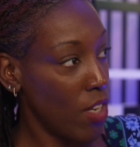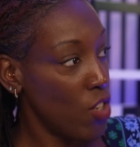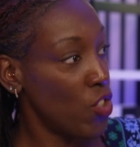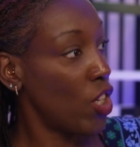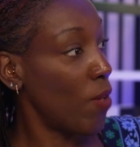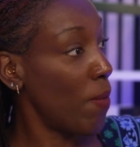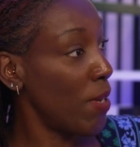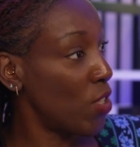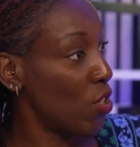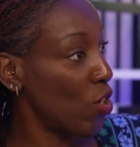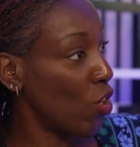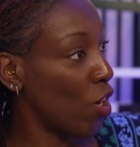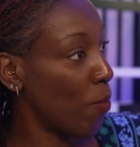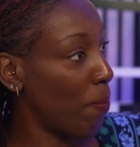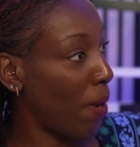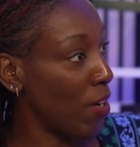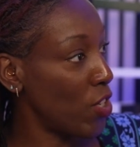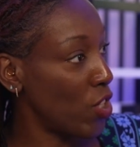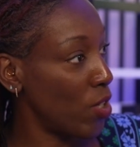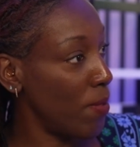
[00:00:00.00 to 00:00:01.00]
Should we
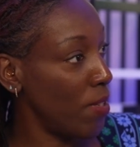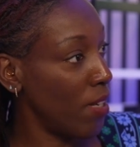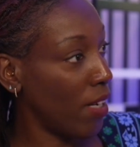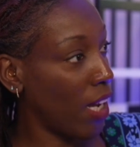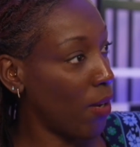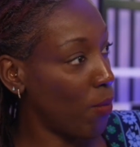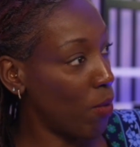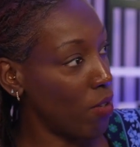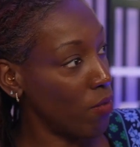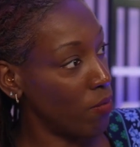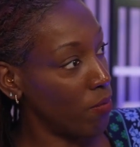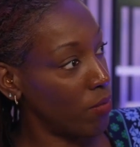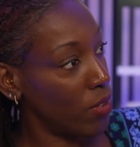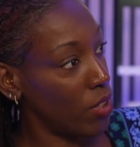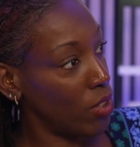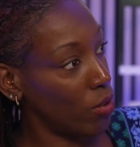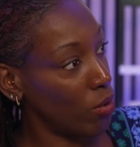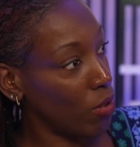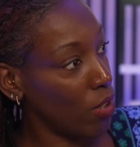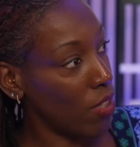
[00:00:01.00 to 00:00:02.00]
look at what
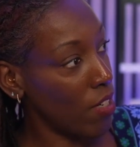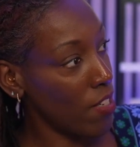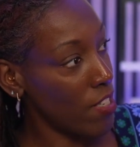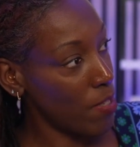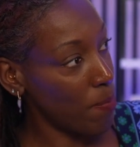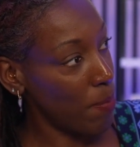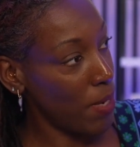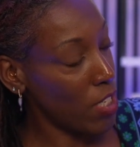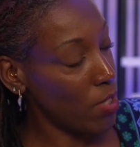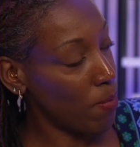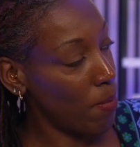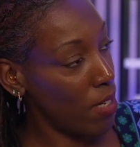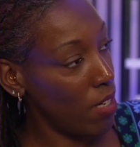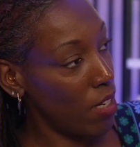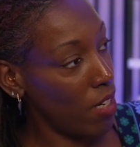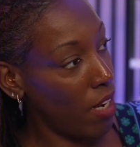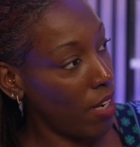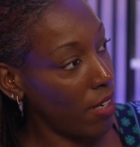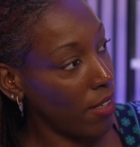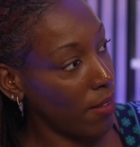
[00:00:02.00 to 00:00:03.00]
disorganised speech might
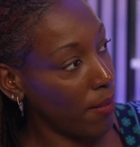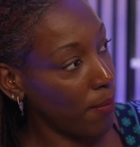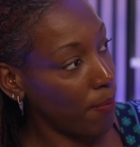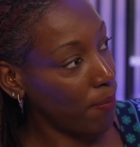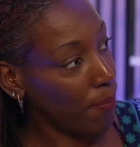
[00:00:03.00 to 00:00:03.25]
look like?